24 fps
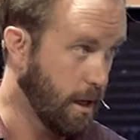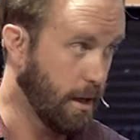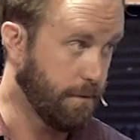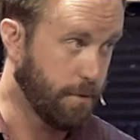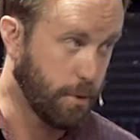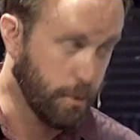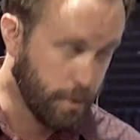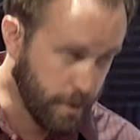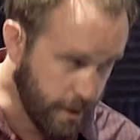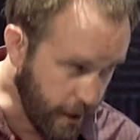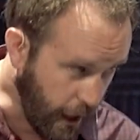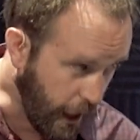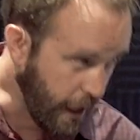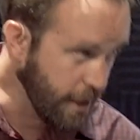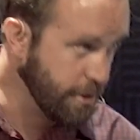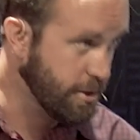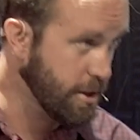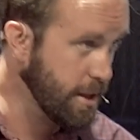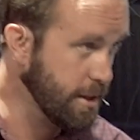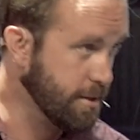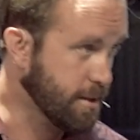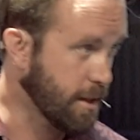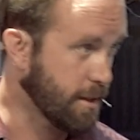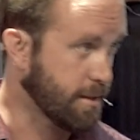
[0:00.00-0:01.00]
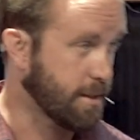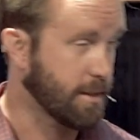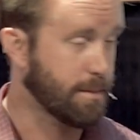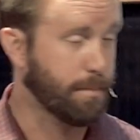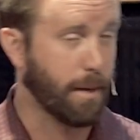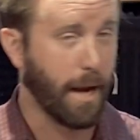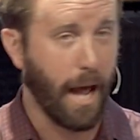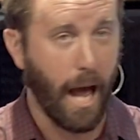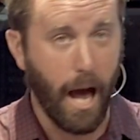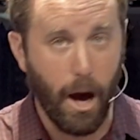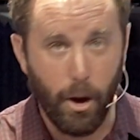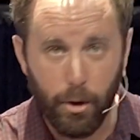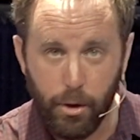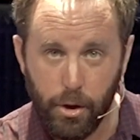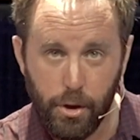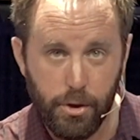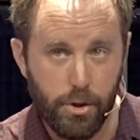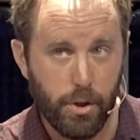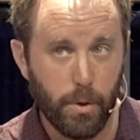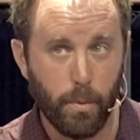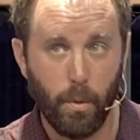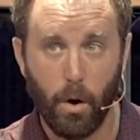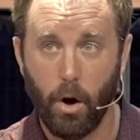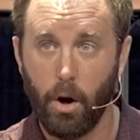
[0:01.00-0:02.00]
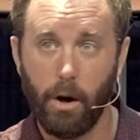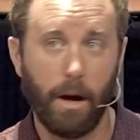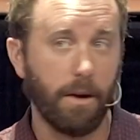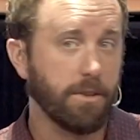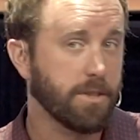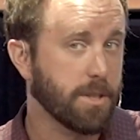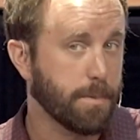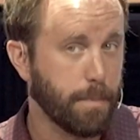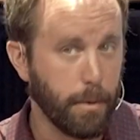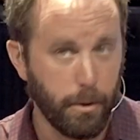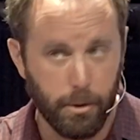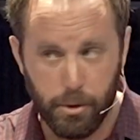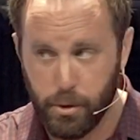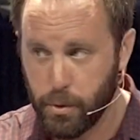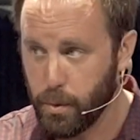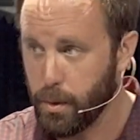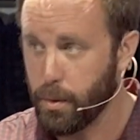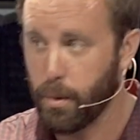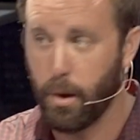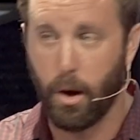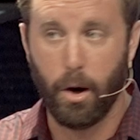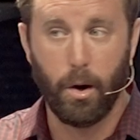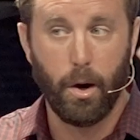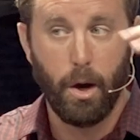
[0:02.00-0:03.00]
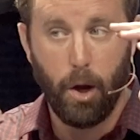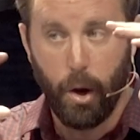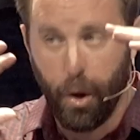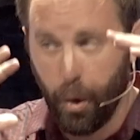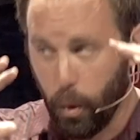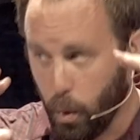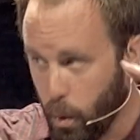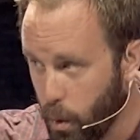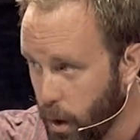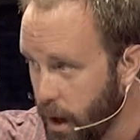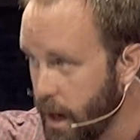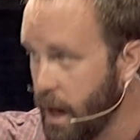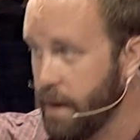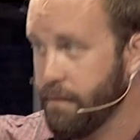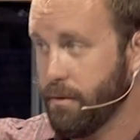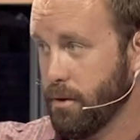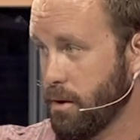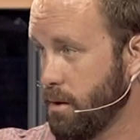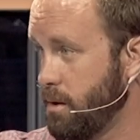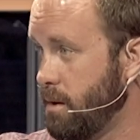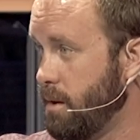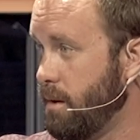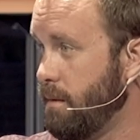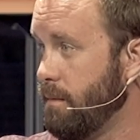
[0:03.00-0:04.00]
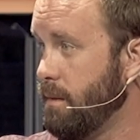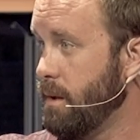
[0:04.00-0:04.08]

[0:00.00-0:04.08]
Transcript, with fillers: If you deny Jesus, doesn't matter how good you are, how spiritual you are, whatever,